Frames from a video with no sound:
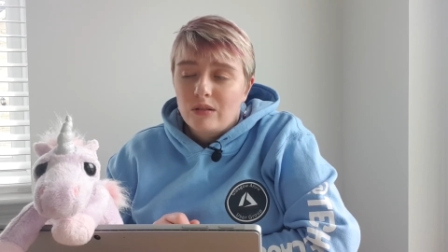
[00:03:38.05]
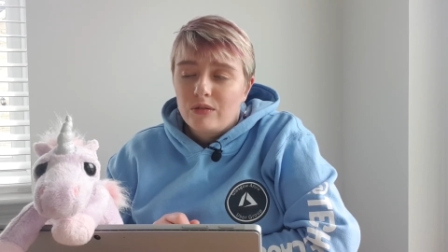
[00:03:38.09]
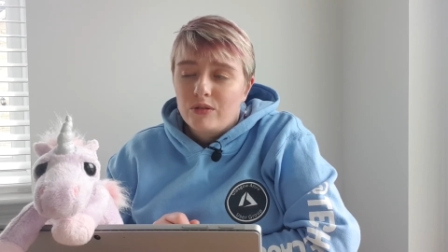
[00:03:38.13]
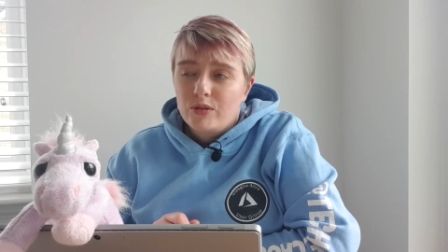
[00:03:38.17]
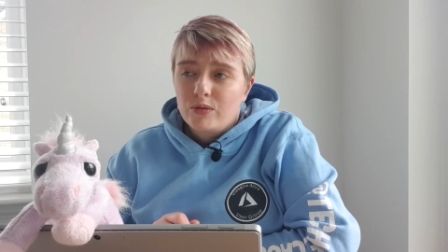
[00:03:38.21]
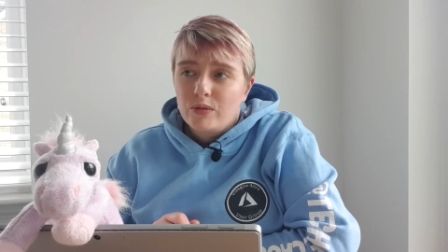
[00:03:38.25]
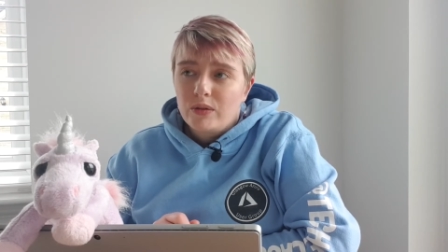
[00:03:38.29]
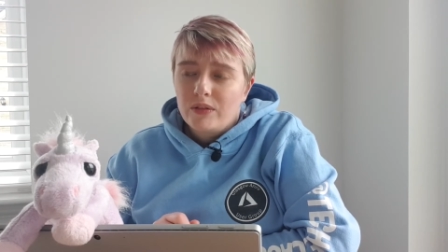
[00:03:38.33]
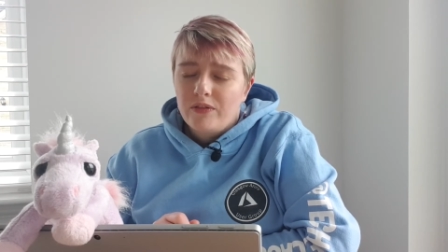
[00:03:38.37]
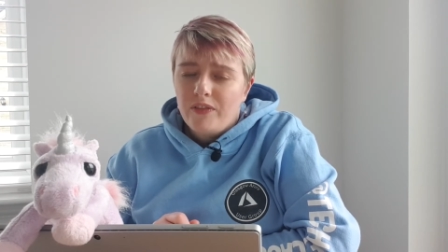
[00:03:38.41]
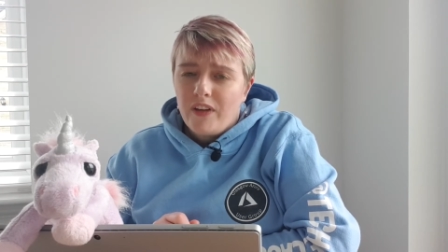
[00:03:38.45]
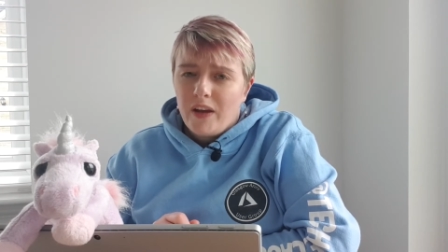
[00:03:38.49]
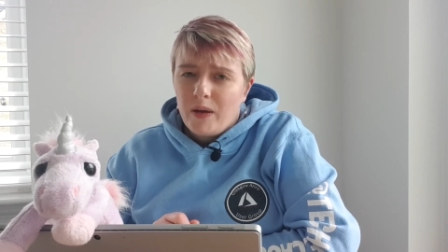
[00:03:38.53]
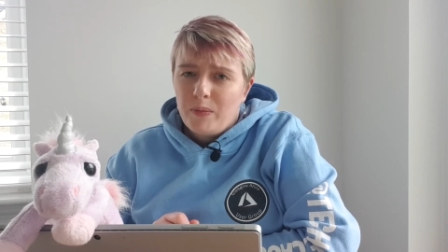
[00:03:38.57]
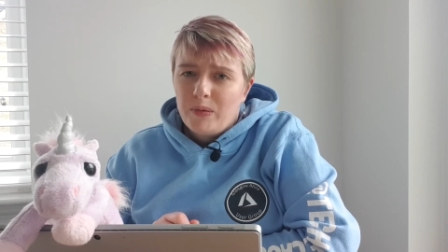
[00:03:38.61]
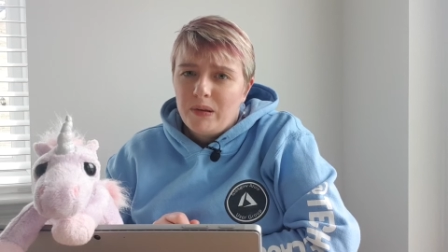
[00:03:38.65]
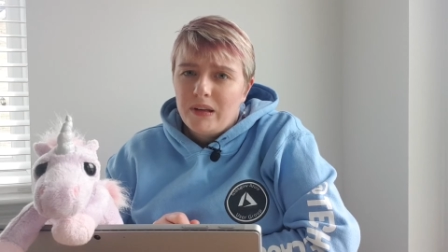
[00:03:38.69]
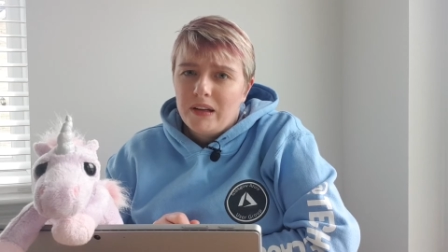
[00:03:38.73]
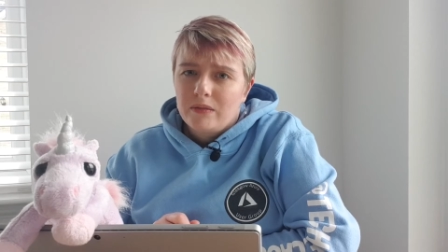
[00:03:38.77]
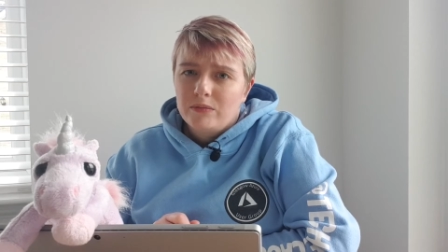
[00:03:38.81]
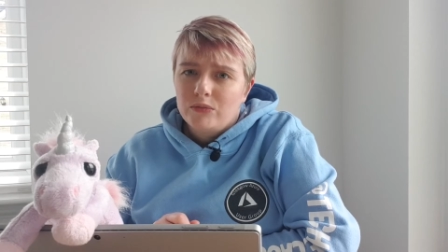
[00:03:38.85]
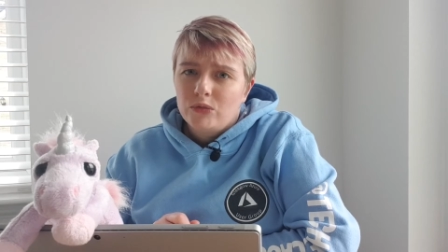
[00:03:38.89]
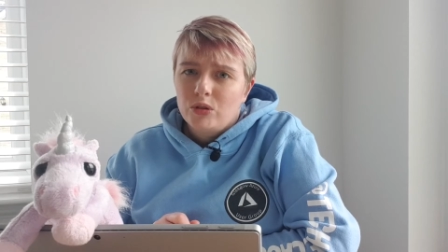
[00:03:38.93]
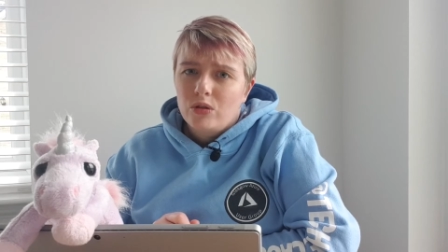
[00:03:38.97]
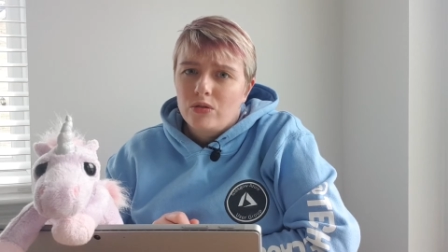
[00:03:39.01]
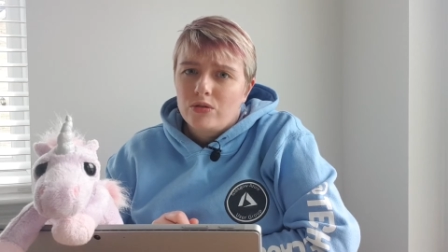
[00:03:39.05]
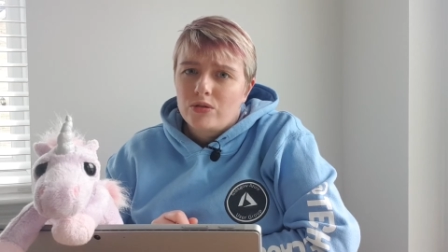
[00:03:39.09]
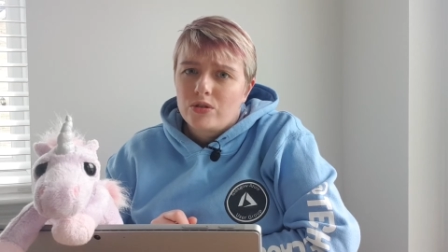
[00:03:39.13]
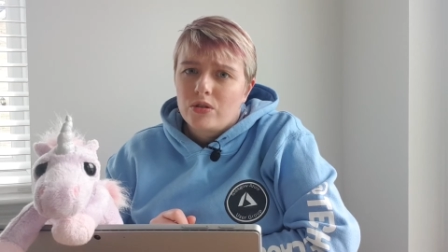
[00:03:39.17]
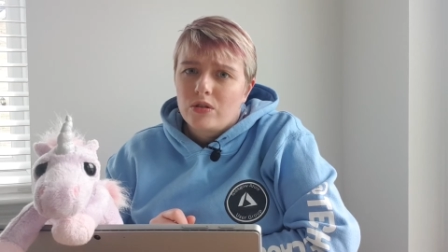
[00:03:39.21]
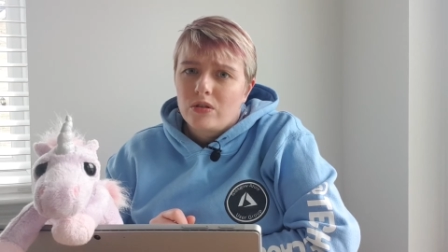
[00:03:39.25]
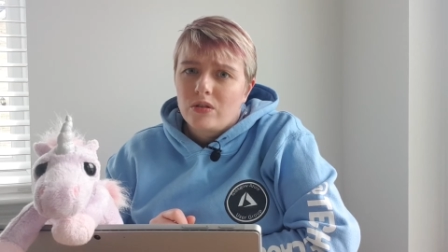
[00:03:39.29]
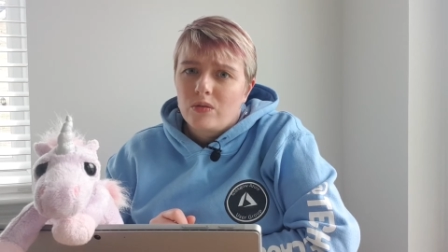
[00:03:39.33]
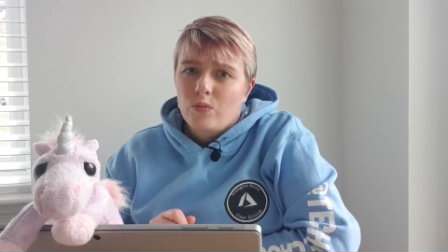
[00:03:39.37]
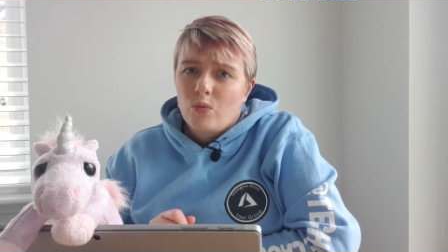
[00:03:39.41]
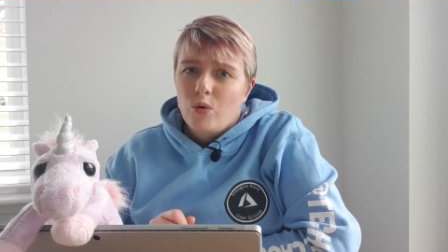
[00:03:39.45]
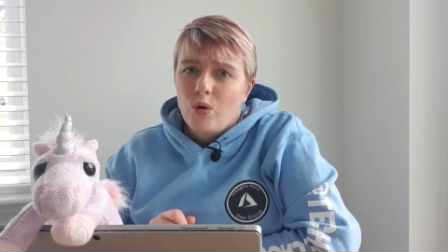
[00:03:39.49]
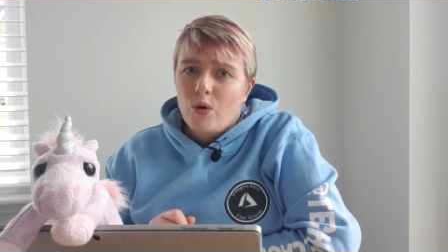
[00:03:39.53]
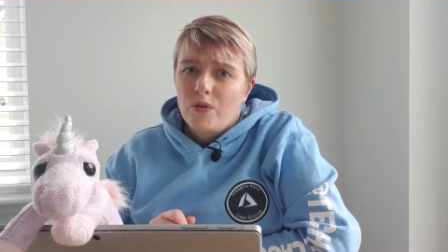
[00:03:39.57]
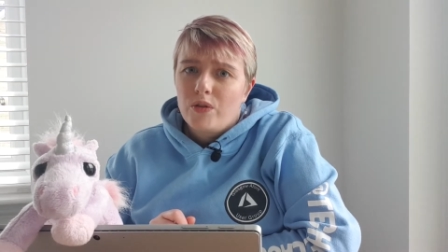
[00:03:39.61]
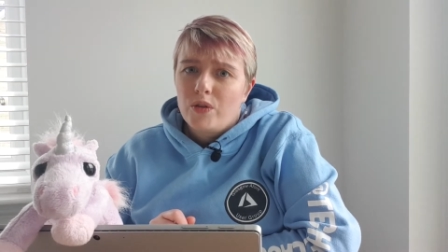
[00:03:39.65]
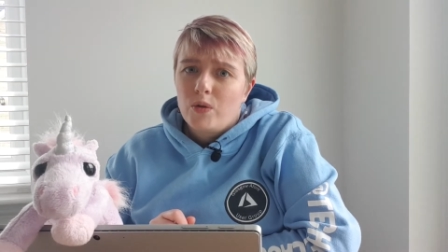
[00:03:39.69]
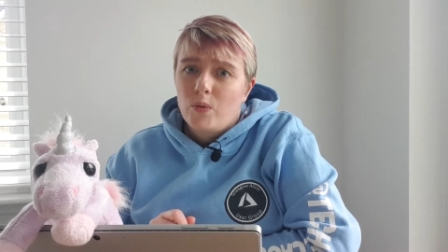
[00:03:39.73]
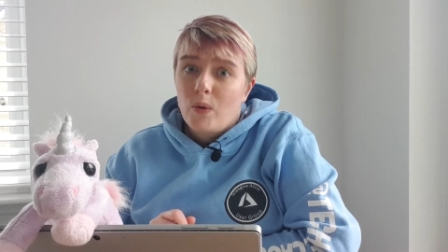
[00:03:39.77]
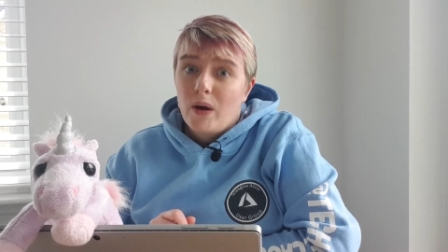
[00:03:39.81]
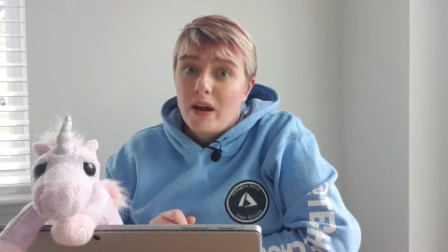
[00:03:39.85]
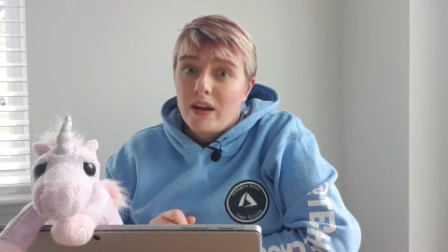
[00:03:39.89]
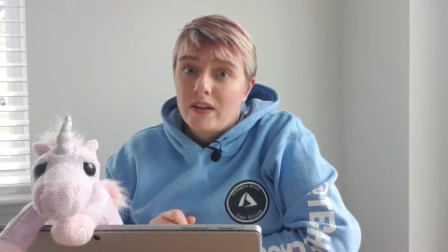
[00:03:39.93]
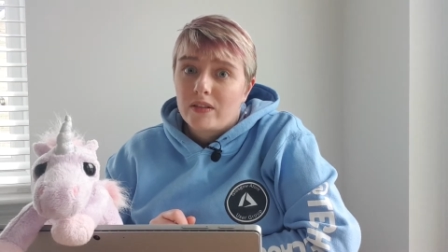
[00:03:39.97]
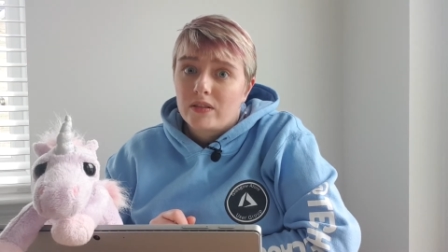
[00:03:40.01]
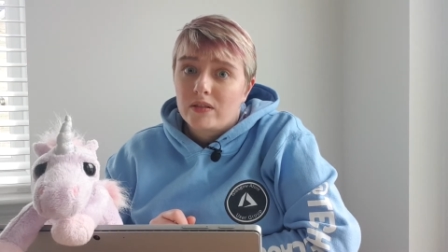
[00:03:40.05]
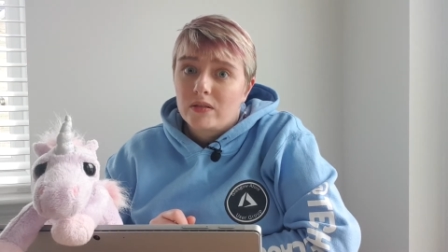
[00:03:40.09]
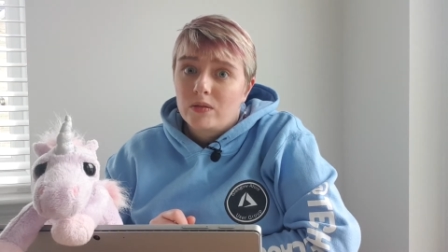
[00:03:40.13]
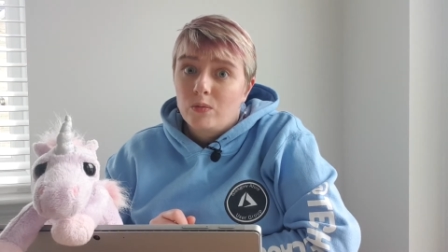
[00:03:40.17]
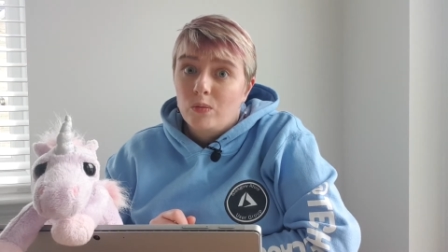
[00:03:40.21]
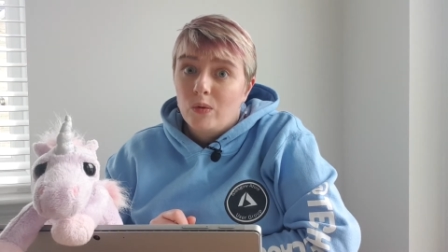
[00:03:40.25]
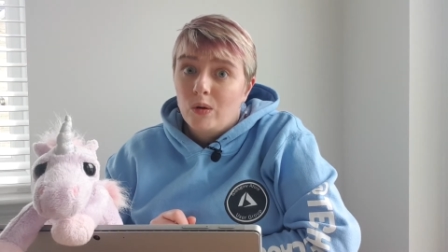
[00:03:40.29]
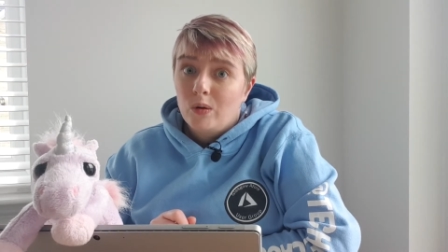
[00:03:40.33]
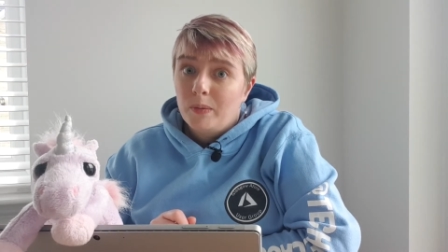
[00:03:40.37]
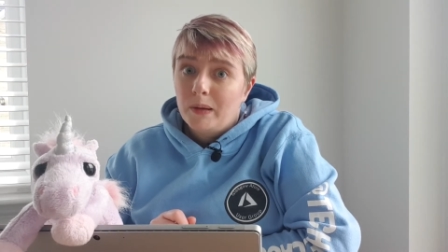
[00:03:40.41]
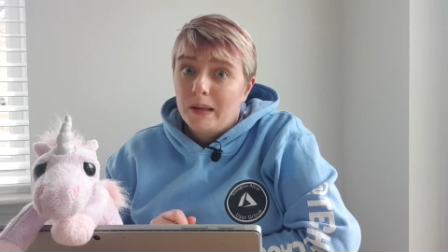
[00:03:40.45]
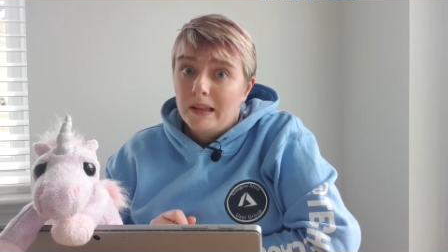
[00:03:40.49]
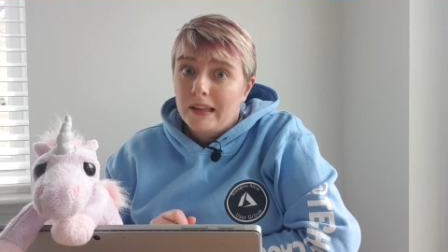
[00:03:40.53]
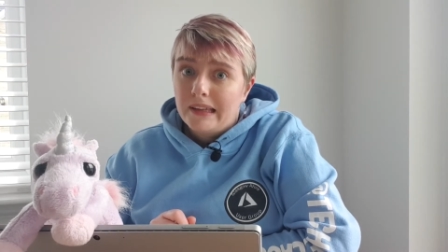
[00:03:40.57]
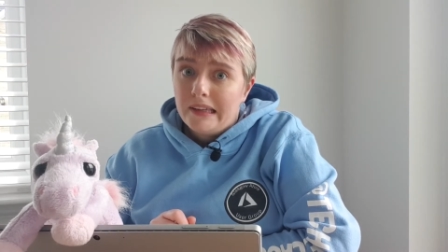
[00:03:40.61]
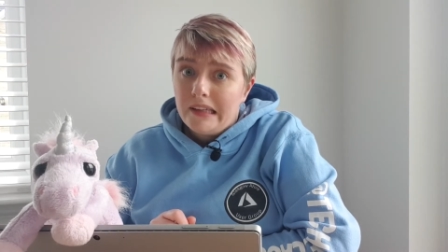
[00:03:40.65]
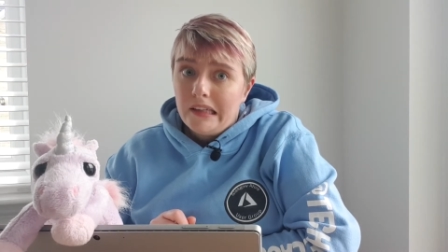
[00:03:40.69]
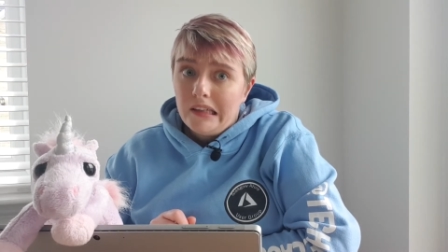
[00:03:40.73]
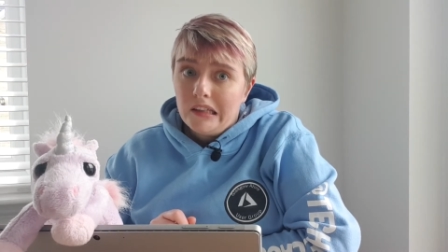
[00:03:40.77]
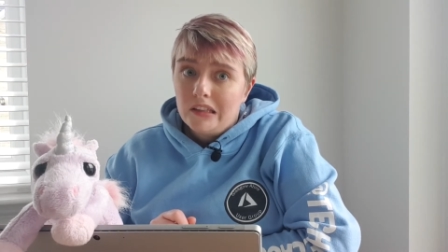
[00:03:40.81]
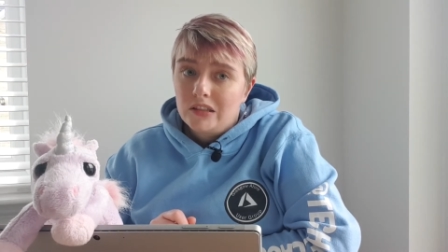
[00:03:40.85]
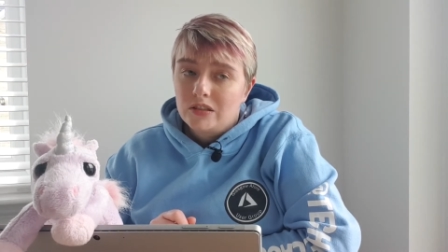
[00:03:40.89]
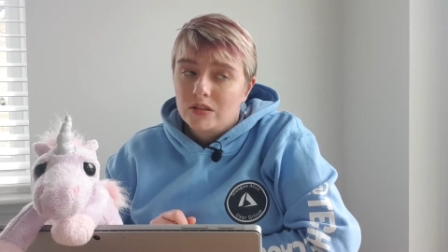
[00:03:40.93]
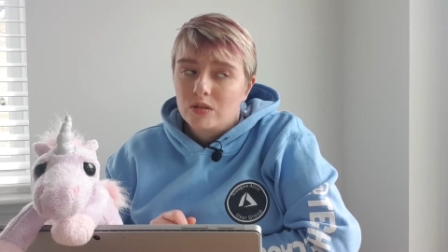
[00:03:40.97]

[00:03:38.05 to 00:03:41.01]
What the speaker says: although in February I'm not sure what the weather will be like,